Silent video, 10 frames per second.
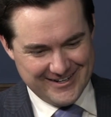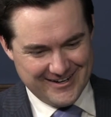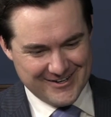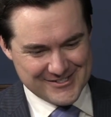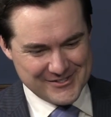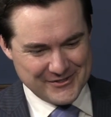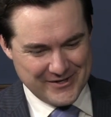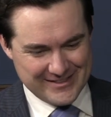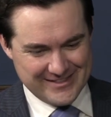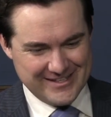also
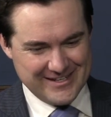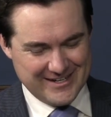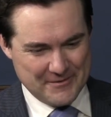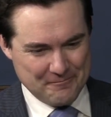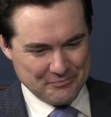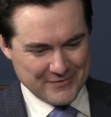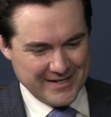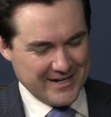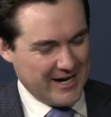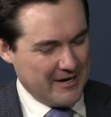at the uh,
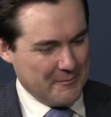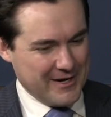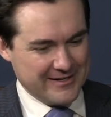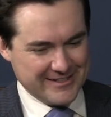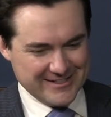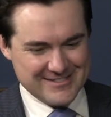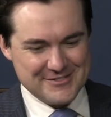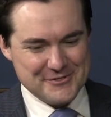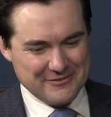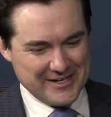American
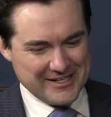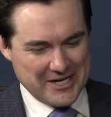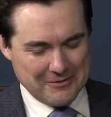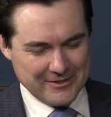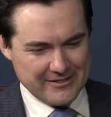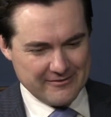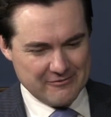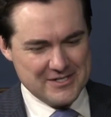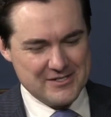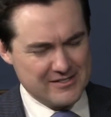Institute for Economic
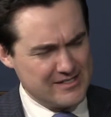Research,